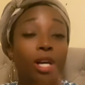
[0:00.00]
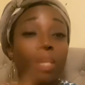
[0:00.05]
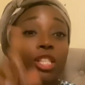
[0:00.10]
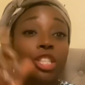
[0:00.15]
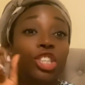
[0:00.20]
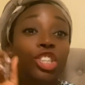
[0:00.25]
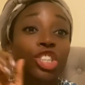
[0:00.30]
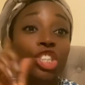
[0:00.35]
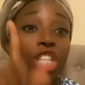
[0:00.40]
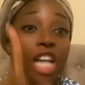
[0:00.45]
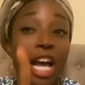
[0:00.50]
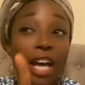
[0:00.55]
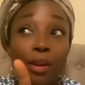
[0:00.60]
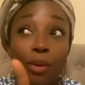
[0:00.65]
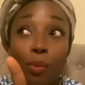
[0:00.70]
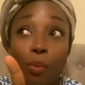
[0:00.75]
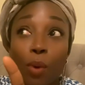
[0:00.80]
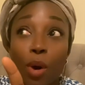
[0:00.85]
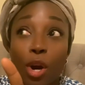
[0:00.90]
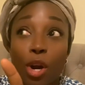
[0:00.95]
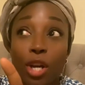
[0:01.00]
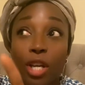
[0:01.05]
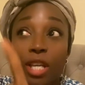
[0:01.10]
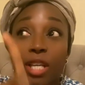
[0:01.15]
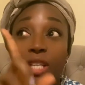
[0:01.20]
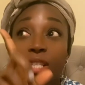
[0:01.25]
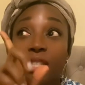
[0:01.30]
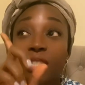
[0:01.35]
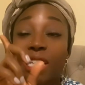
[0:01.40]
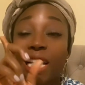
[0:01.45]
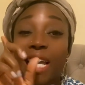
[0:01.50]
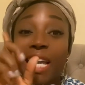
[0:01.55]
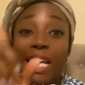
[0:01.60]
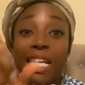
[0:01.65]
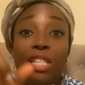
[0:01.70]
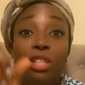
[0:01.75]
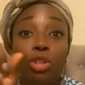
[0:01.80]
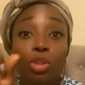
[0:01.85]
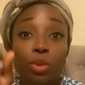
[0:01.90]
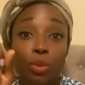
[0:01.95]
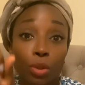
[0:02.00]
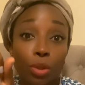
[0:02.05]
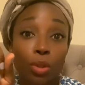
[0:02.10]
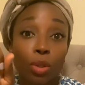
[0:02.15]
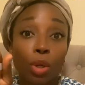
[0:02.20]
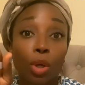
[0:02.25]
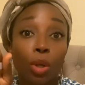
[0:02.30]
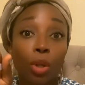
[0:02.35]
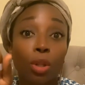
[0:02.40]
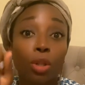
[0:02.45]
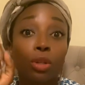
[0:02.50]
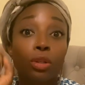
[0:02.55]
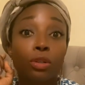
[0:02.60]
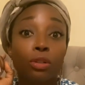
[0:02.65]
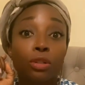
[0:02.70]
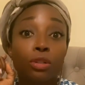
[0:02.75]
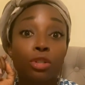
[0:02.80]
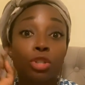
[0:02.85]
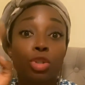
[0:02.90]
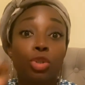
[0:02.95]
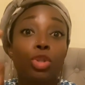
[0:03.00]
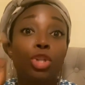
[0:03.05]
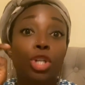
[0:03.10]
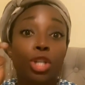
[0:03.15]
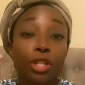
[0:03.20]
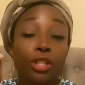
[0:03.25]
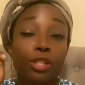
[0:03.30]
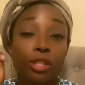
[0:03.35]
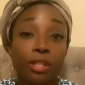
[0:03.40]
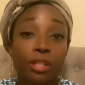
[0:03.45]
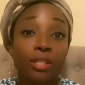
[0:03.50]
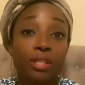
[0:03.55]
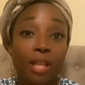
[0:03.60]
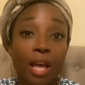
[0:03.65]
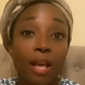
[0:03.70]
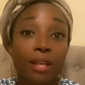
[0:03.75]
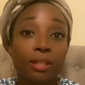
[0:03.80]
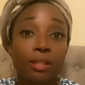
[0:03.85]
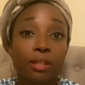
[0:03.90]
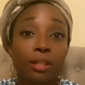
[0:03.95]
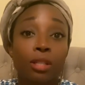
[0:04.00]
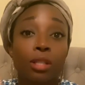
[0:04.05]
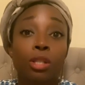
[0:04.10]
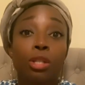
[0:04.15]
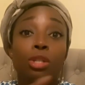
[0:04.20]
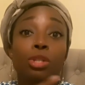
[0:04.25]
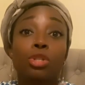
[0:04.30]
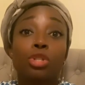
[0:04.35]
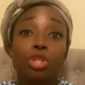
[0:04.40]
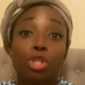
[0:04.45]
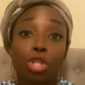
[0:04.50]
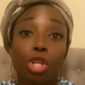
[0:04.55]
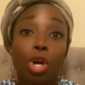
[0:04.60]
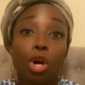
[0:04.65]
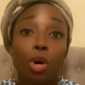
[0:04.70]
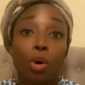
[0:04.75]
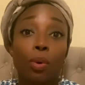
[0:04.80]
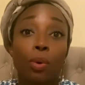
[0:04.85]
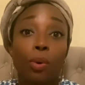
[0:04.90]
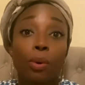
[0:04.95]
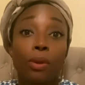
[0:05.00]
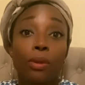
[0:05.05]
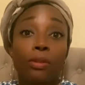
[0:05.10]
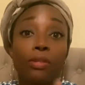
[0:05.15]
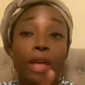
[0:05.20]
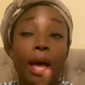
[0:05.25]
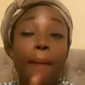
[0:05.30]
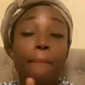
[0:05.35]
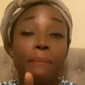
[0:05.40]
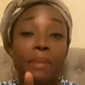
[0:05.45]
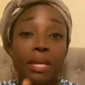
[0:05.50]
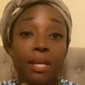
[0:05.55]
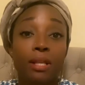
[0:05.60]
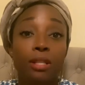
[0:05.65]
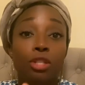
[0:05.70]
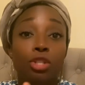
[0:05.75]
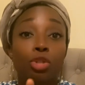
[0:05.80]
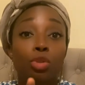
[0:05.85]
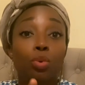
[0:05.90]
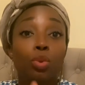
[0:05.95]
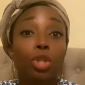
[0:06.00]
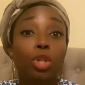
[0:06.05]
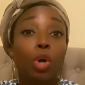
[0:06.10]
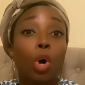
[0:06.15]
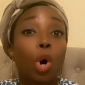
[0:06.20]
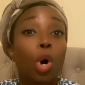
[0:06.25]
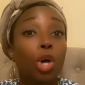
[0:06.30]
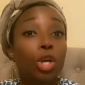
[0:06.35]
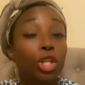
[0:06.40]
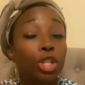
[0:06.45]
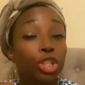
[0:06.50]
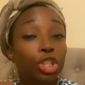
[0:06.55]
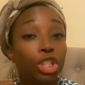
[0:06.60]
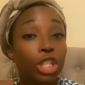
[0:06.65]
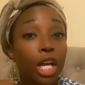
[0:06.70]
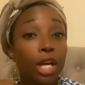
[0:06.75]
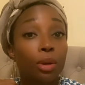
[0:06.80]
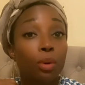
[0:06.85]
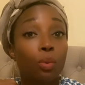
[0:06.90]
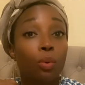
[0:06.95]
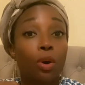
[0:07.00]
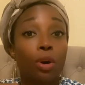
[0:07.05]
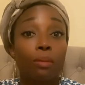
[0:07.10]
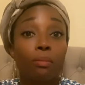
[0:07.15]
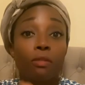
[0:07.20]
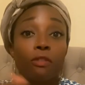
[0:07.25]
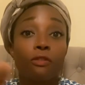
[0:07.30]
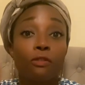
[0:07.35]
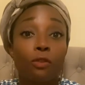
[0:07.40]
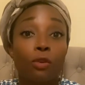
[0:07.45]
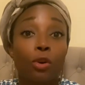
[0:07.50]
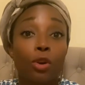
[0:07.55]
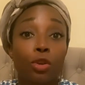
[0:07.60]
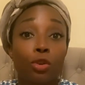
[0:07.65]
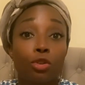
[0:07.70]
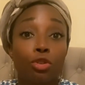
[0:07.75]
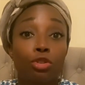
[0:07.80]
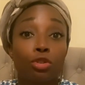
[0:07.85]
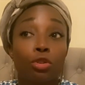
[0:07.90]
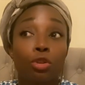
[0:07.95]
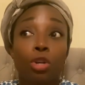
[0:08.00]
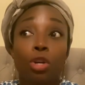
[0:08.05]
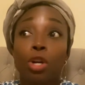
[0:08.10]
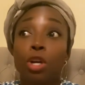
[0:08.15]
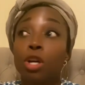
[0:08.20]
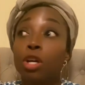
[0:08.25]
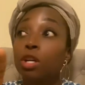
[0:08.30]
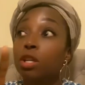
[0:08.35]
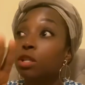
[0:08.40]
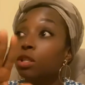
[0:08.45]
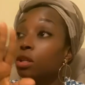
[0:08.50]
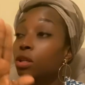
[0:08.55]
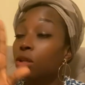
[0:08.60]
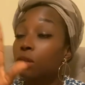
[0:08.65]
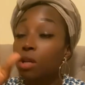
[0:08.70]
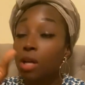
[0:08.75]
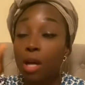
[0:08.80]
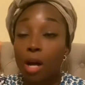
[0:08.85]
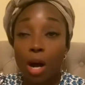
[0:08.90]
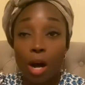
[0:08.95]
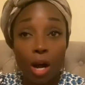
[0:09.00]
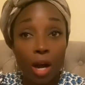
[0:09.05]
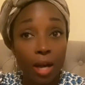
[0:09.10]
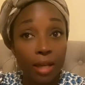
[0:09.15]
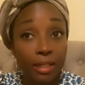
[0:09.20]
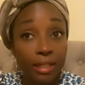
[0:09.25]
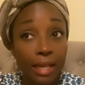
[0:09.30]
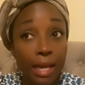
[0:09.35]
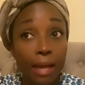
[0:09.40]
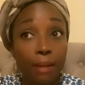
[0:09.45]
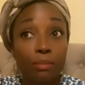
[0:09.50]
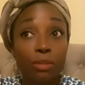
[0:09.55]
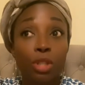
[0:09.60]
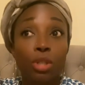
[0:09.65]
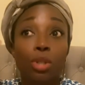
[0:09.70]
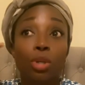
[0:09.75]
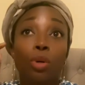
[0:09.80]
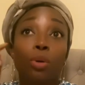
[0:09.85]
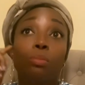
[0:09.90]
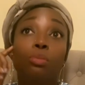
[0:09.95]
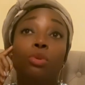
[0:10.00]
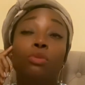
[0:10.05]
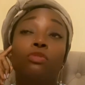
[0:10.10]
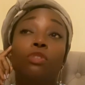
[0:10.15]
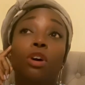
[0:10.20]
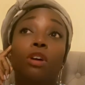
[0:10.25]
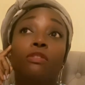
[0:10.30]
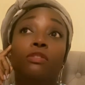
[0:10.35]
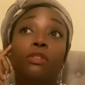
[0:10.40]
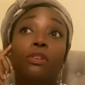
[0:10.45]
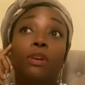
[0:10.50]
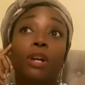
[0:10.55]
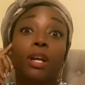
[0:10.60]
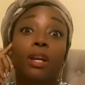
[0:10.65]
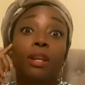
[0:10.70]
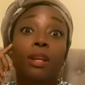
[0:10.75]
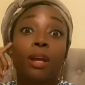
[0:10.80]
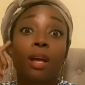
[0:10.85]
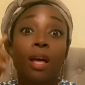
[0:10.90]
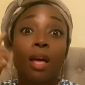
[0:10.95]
shadow work is integral to your success so that means do all your shadow work before you uh, attempt to go move off grid